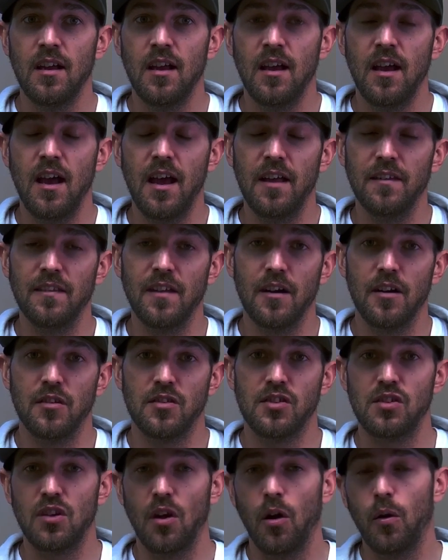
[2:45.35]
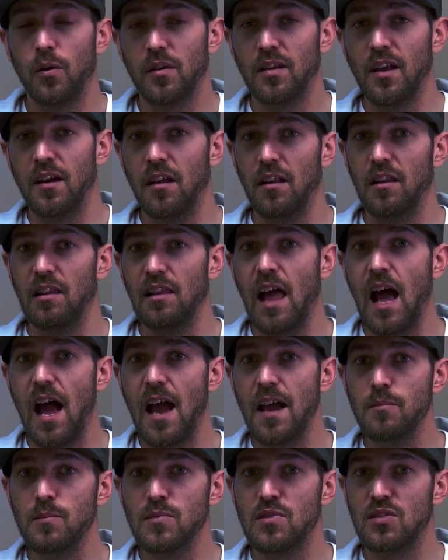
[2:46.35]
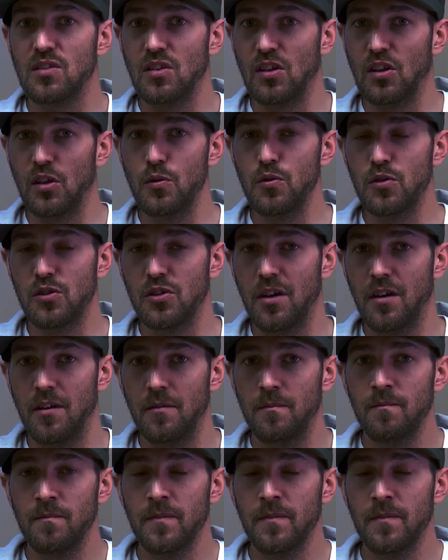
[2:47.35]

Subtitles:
and they're soaked in a lime solution